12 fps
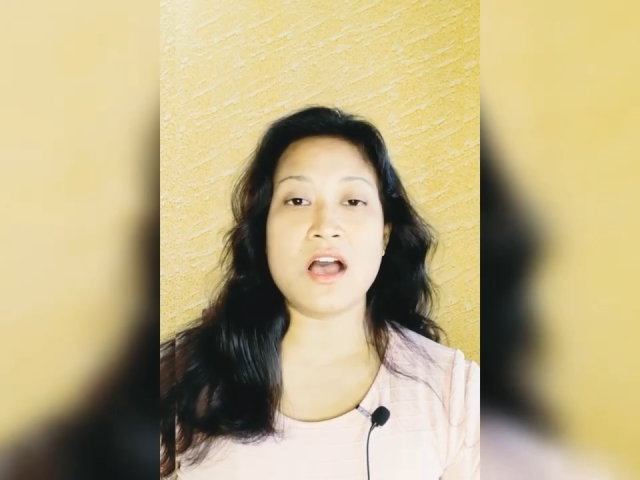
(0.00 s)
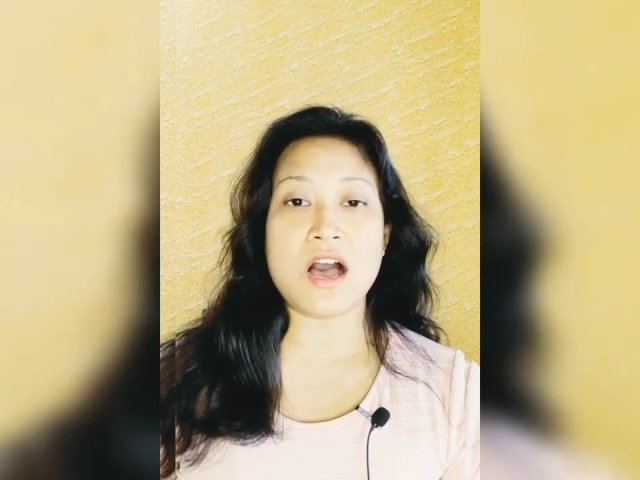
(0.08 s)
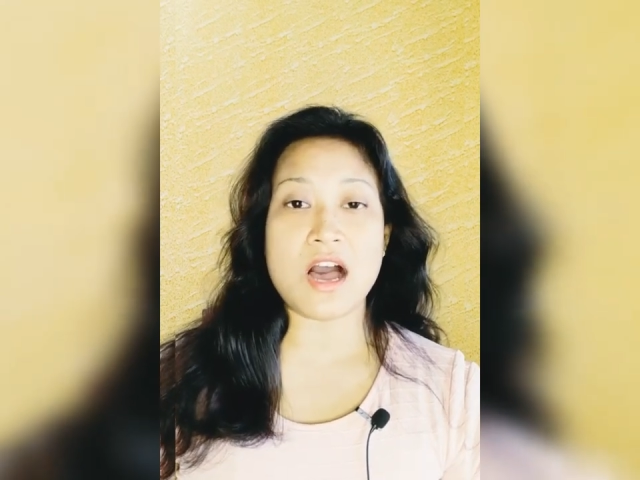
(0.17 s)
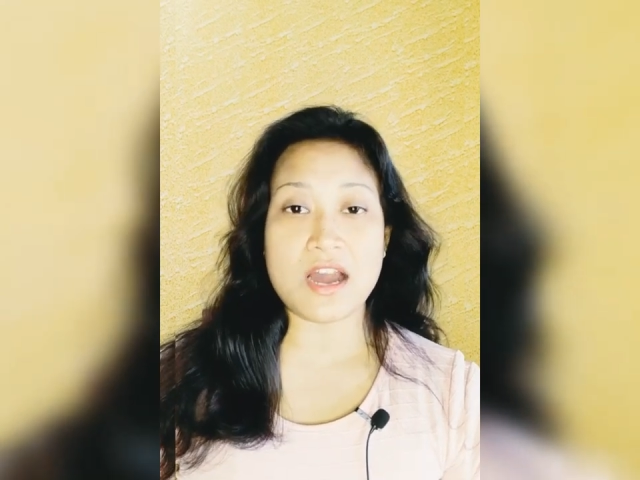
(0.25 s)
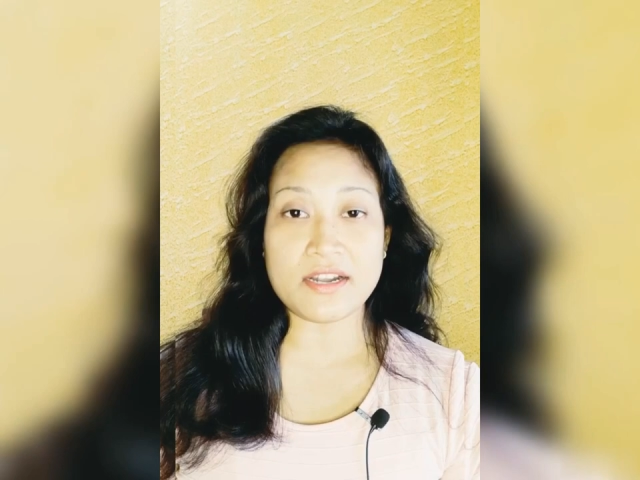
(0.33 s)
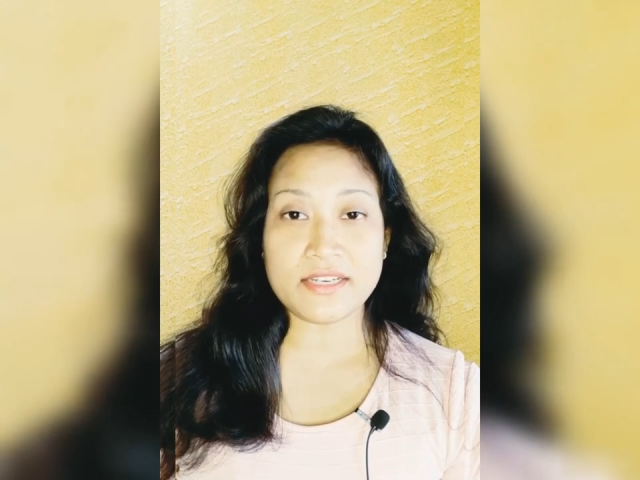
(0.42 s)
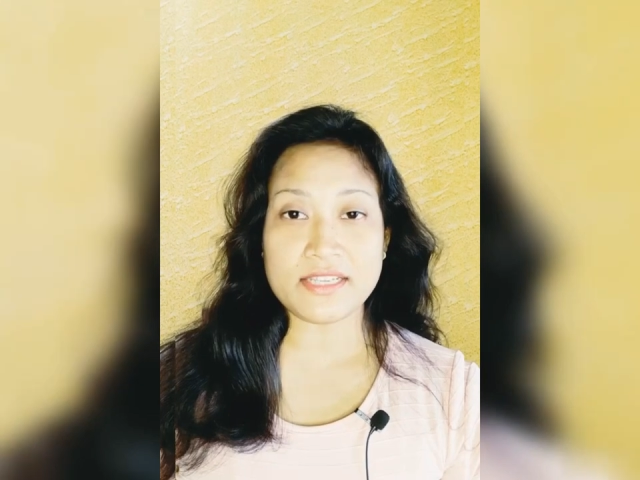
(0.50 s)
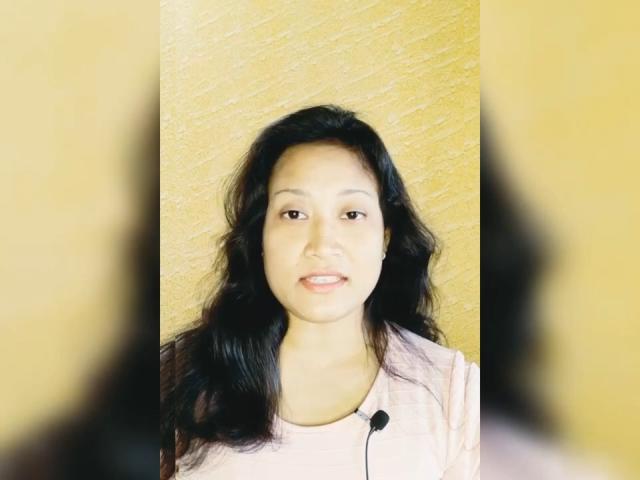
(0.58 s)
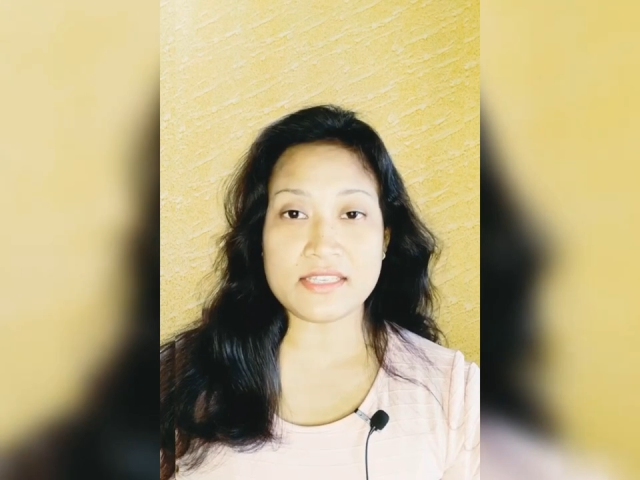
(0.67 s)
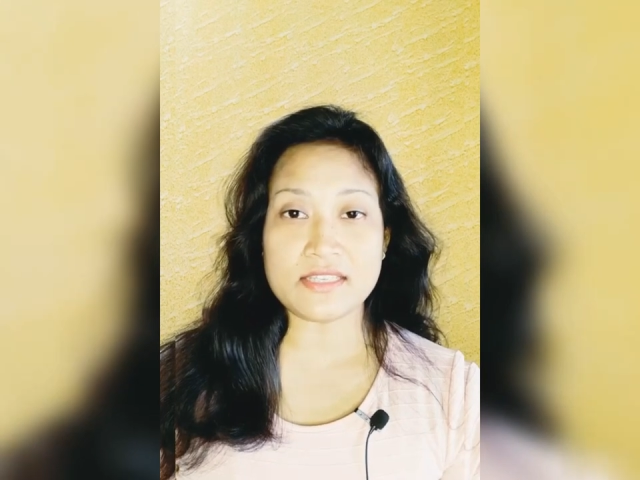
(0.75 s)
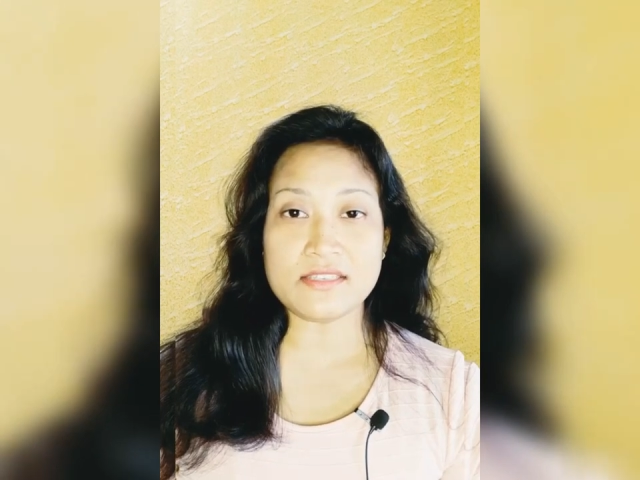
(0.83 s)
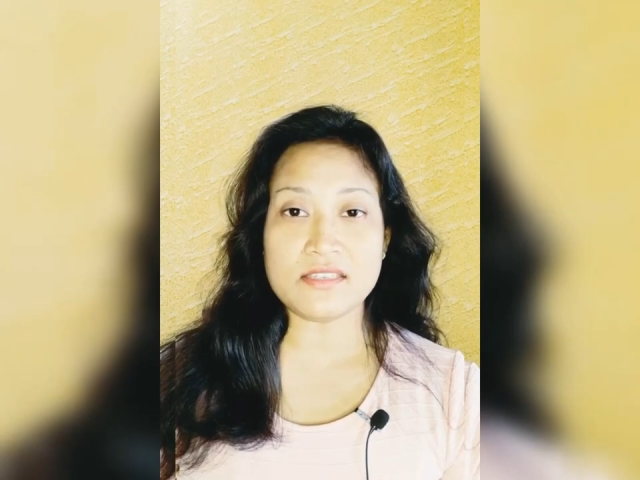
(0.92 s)
heart
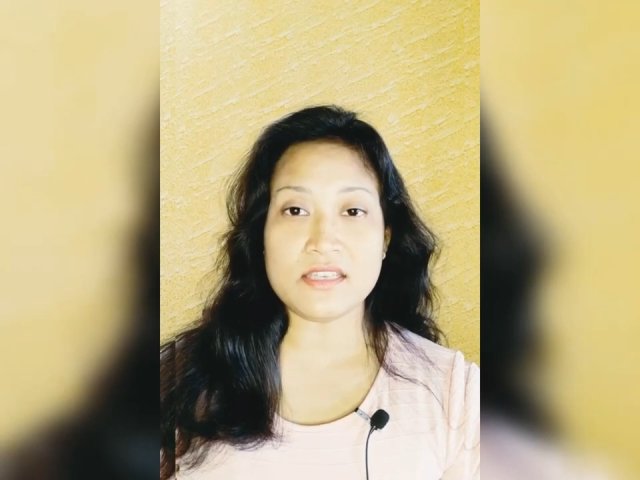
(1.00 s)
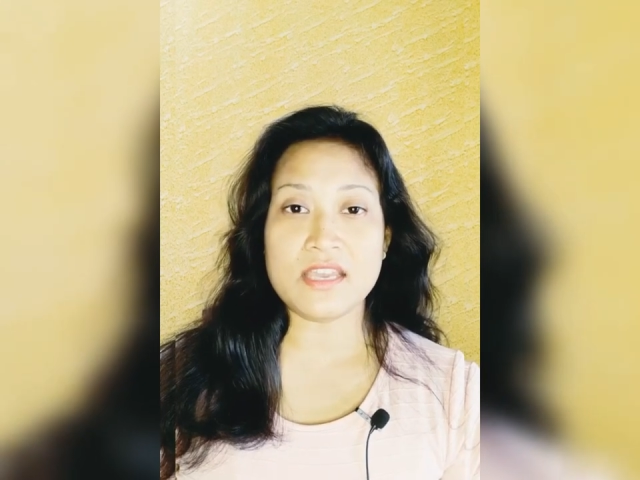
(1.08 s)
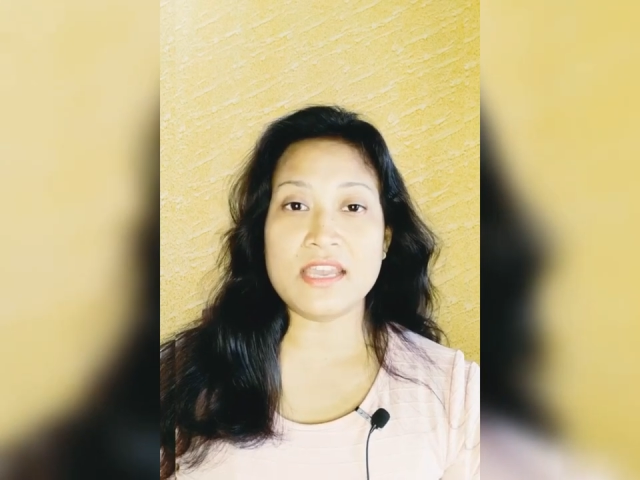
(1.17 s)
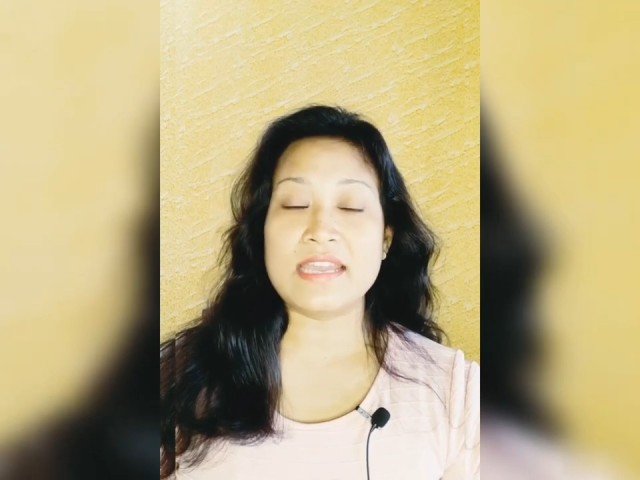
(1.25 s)
disease,